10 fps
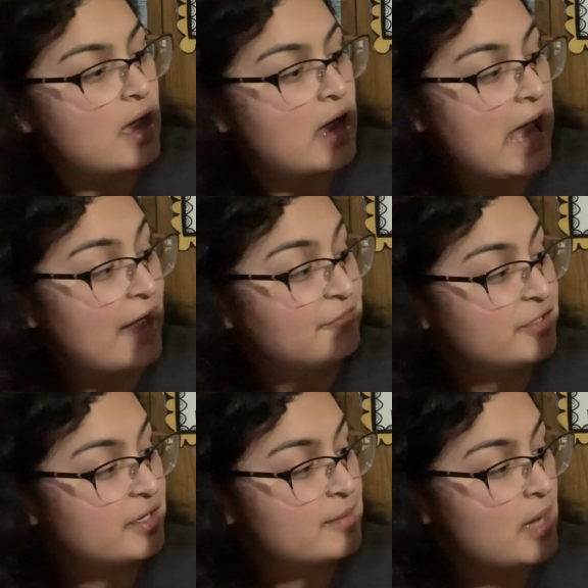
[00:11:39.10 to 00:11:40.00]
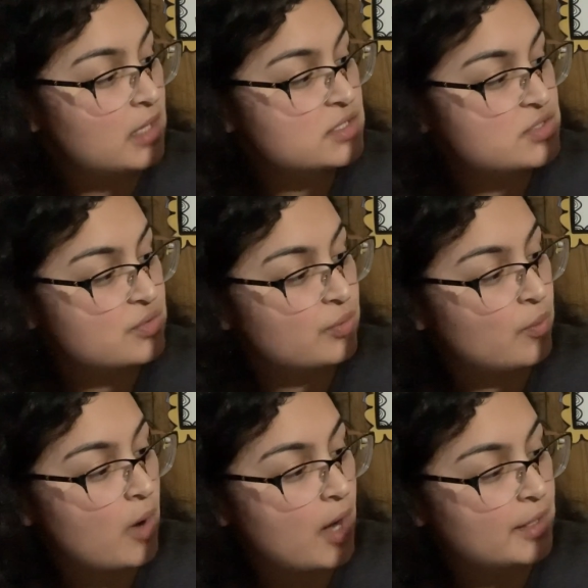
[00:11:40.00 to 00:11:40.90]
After a
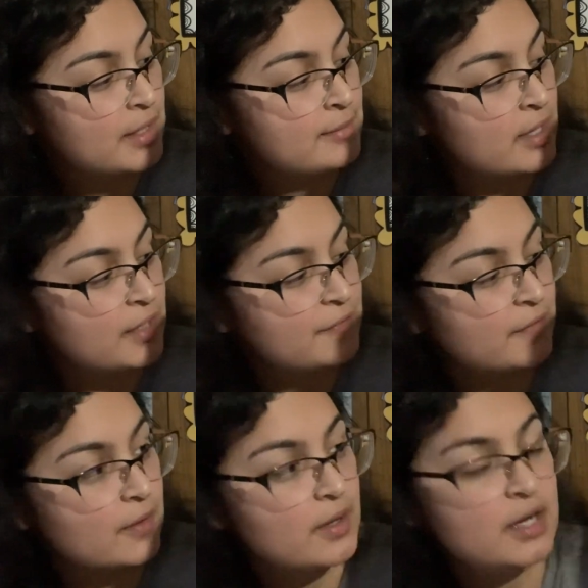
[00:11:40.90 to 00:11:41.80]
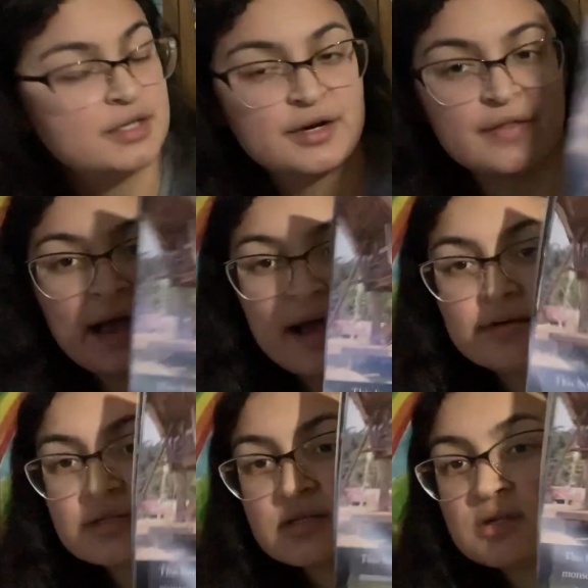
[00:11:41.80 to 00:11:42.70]
monsoon, water and mud flow under the
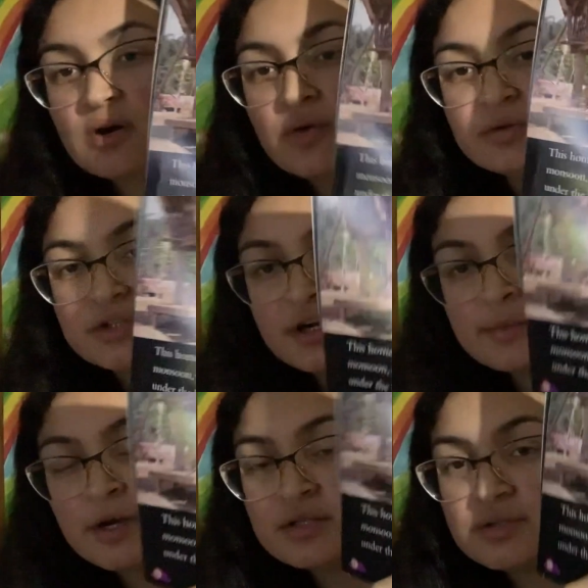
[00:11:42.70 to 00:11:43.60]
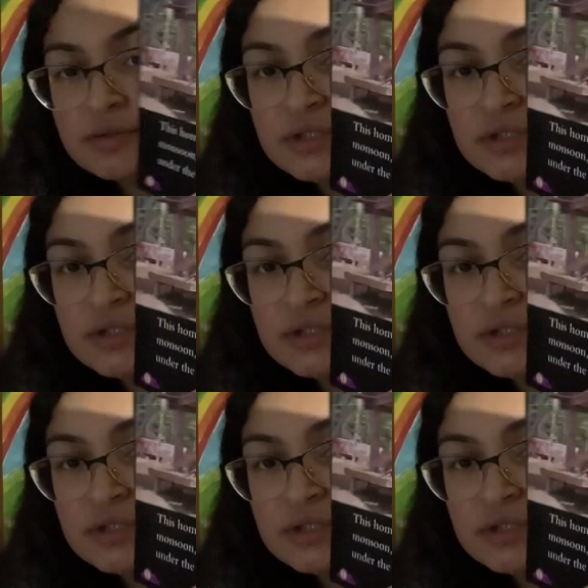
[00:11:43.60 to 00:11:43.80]
house. So during monsoons,